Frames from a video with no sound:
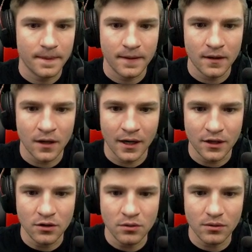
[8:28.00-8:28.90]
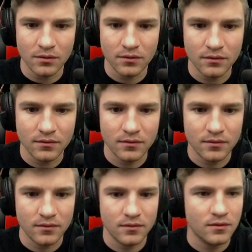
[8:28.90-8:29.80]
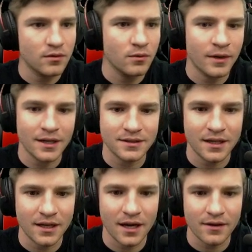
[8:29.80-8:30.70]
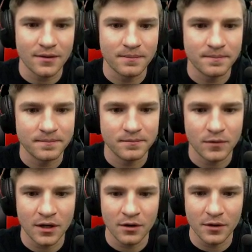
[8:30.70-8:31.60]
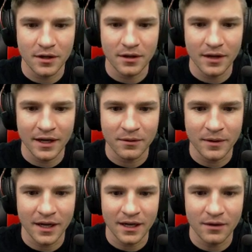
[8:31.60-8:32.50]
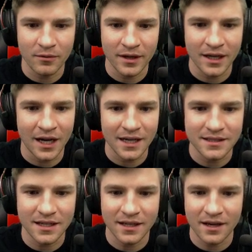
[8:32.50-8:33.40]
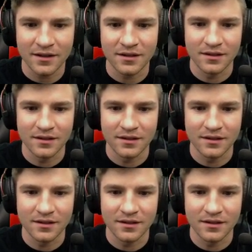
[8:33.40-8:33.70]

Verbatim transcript: All right, you. We gotta stay together. I don't know. Like we gotta, we gotta stay together.